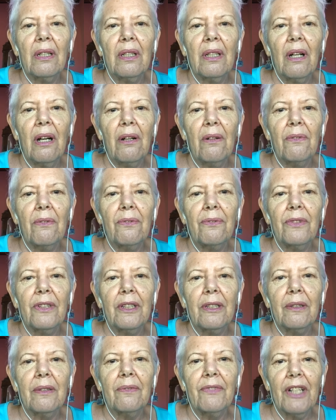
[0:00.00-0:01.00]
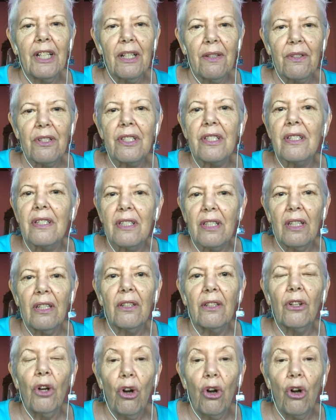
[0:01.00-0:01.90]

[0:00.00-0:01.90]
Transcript: of viruses in